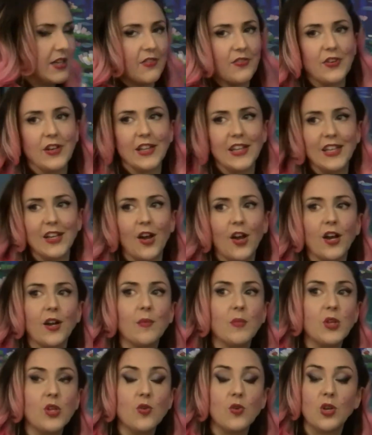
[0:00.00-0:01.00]
definitely aren't.
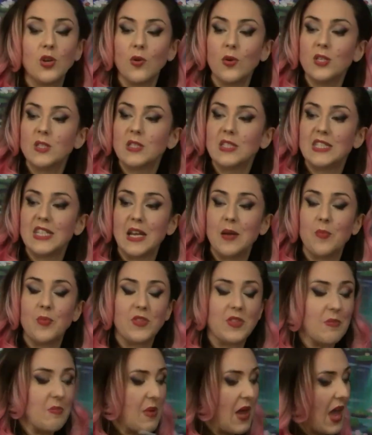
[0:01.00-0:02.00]
But you can always stamp
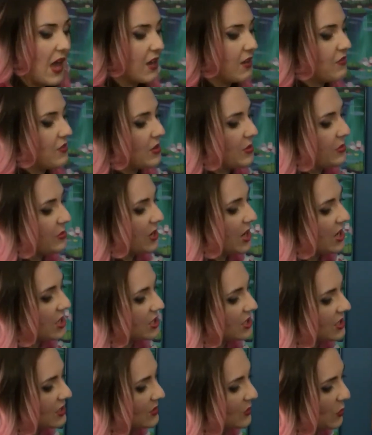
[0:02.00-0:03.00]
with the back of your
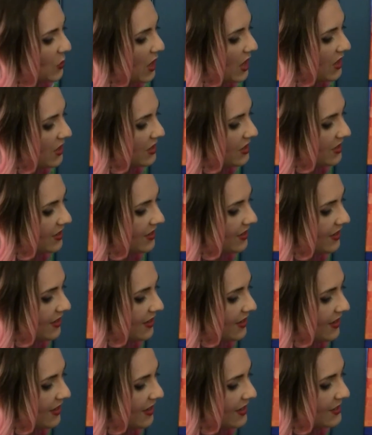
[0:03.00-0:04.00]
brush as well.
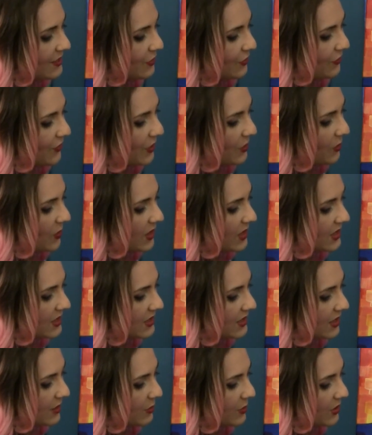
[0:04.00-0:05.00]
That's a fun way to
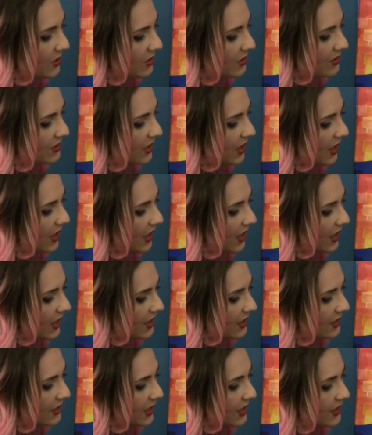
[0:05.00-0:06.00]
stamp a little dot. I
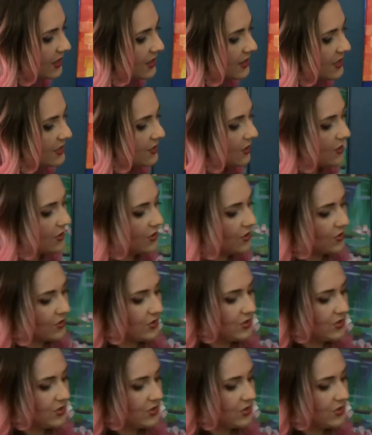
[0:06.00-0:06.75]
kind of like that these are a little